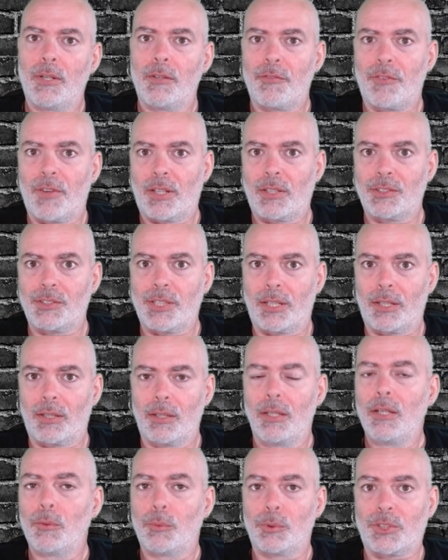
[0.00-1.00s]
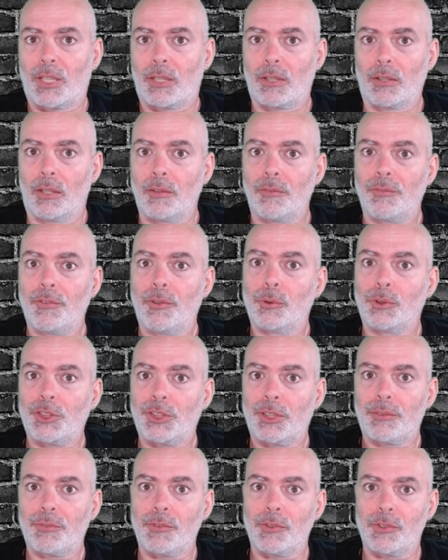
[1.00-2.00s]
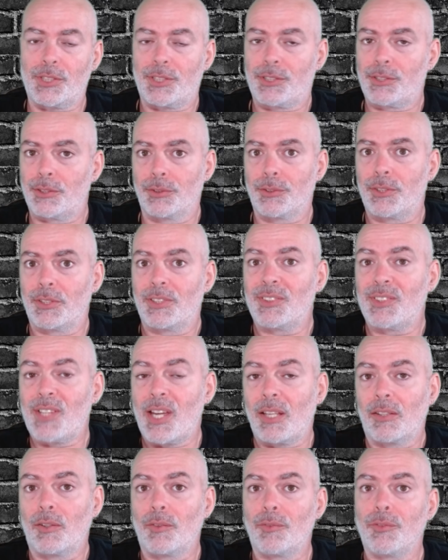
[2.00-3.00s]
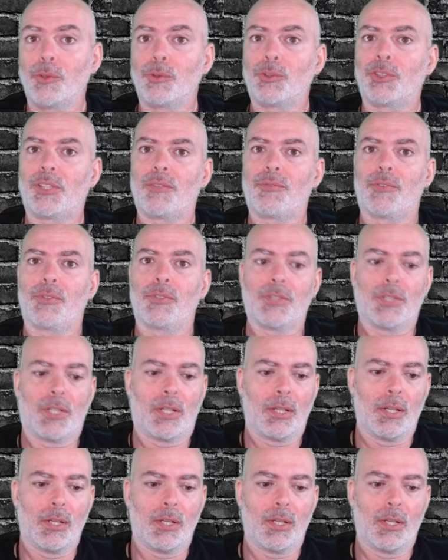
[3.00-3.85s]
Fanatec, which I love those shifters. I still to this day love those shifters.